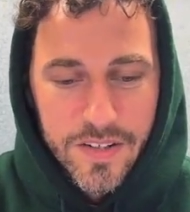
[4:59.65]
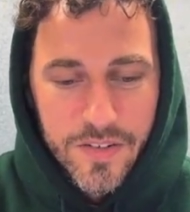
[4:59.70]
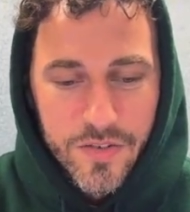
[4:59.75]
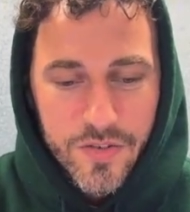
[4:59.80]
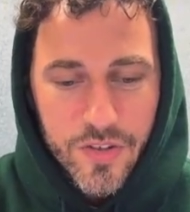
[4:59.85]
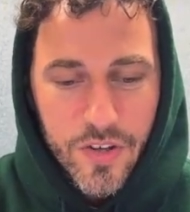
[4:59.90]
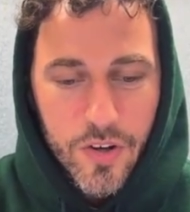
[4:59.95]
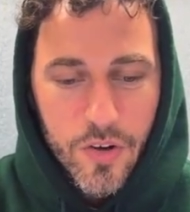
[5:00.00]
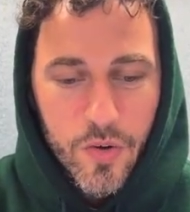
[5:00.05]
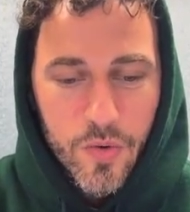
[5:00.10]

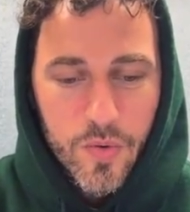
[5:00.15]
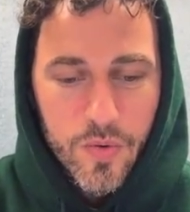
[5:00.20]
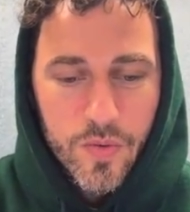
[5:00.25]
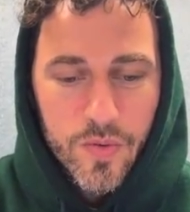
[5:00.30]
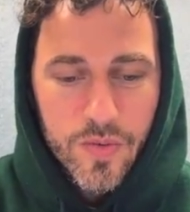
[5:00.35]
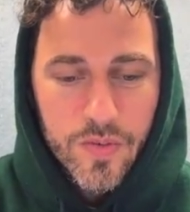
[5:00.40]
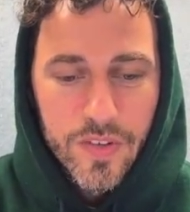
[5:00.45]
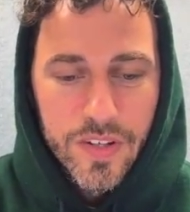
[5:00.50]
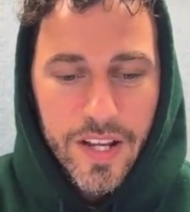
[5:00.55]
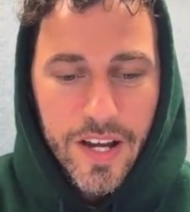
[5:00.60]
So
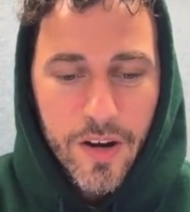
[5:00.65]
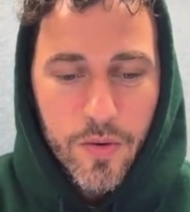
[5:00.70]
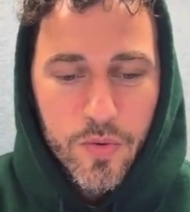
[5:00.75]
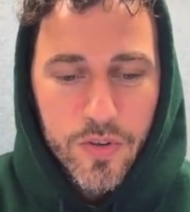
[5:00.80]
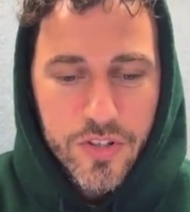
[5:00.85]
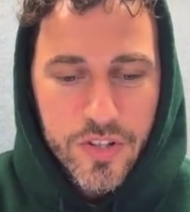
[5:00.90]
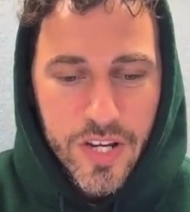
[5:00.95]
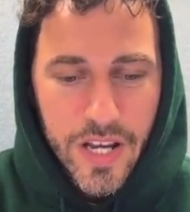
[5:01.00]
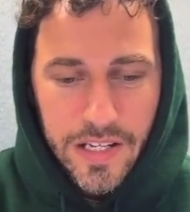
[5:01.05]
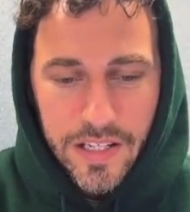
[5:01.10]
now we're
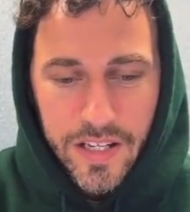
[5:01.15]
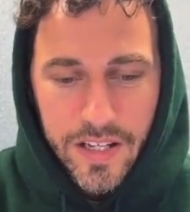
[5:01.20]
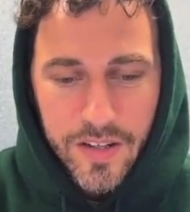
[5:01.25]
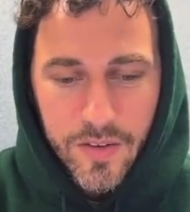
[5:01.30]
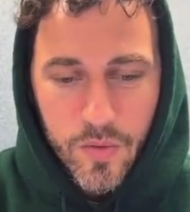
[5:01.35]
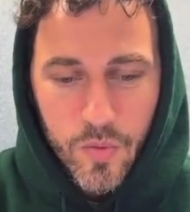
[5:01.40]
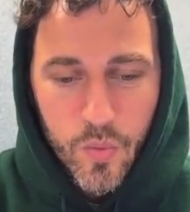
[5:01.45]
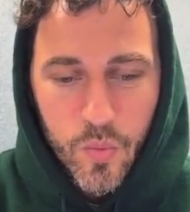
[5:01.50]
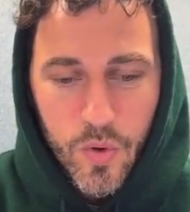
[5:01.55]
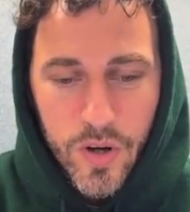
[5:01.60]

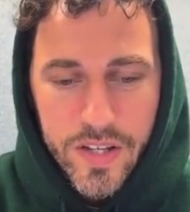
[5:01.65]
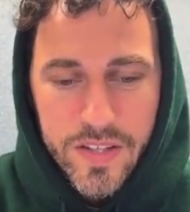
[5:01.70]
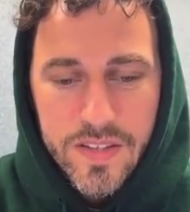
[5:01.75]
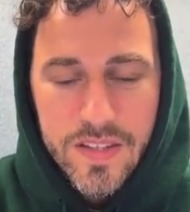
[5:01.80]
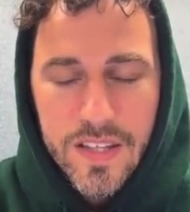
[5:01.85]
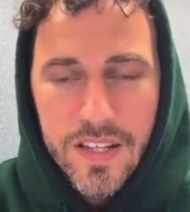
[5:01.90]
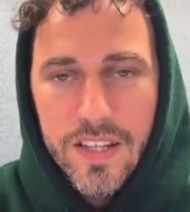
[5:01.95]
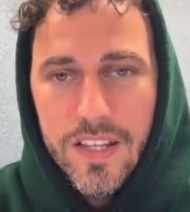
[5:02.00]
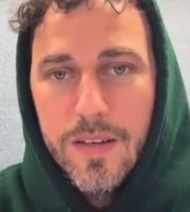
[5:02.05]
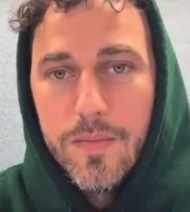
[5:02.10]
checking, was
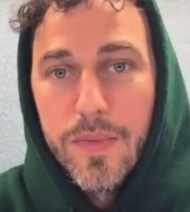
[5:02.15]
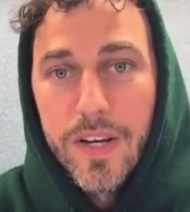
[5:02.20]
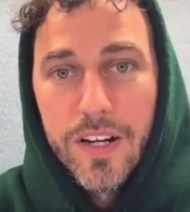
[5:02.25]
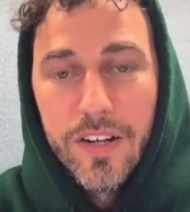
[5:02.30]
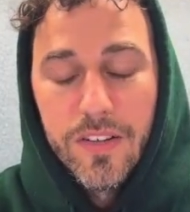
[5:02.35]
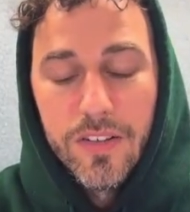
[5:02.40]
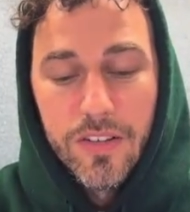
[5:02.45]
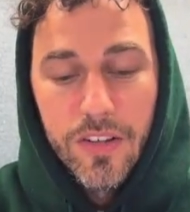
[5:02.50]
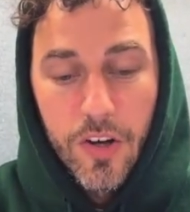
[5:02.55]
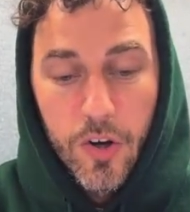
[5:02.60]
the
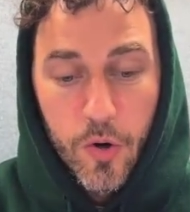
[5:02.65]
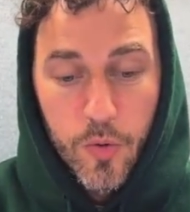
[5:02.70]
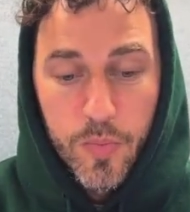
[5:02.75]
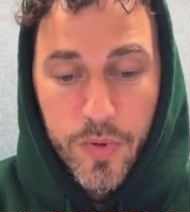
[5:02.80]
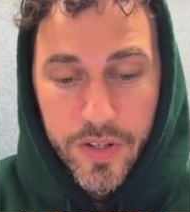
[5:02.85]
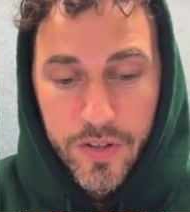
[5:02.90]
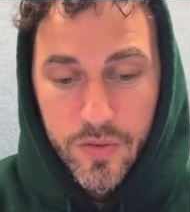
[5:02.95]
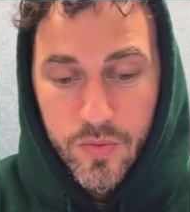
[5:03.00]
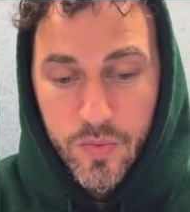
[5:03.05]
email opened?